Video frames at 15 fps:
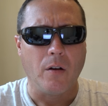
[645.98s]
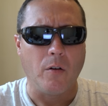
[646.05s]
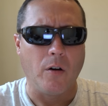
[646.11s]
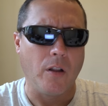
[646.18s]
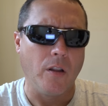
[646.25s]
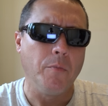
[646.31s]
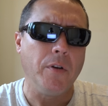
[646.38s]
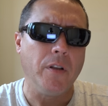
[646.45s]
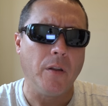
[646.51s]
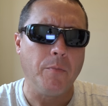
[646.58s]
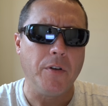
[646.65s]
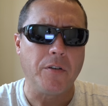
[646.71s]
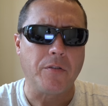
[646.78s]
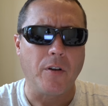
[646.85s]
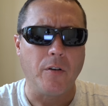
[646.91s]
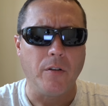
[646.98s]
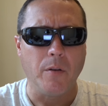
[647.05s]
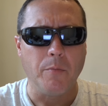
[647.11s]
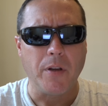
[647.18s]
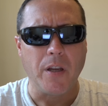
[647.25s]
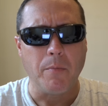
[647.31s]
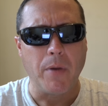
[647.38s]
Well, let
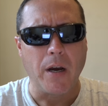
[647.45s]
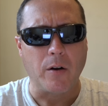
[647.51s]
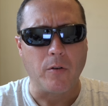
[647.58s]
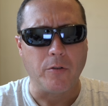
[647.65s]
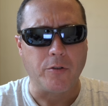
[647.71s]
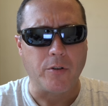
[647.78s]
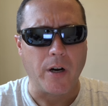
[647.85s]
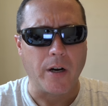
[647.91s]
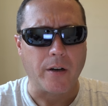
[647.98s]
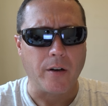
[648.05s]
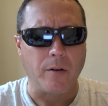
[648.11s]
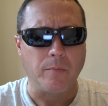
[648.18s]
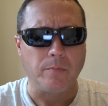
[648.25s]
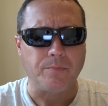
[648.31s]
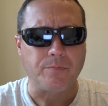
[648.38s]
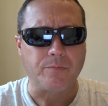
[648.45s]
me get back on track here.